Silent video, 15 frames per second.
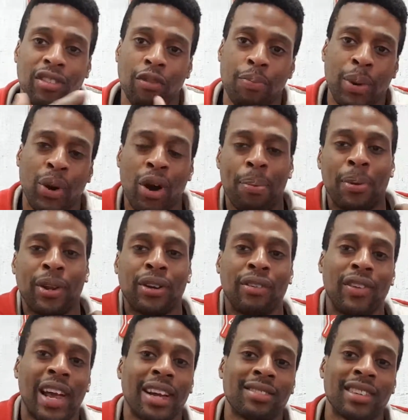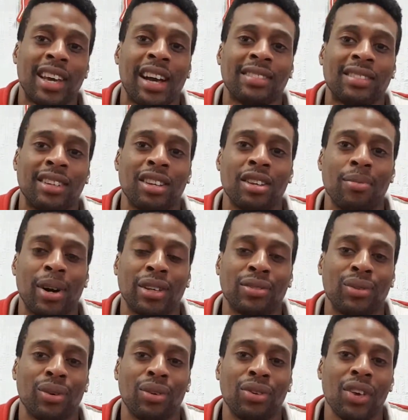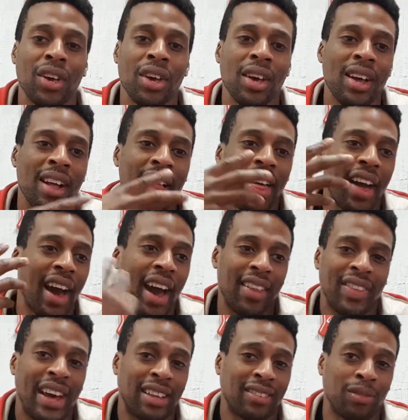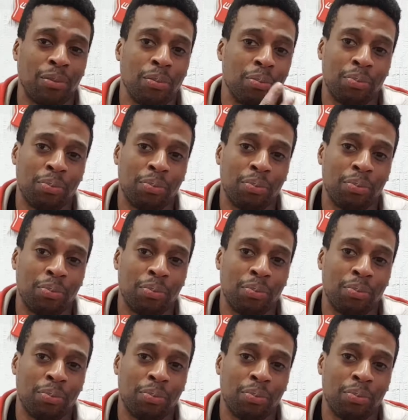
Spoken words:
you've built up a load of lactic acid in your muscles, and that's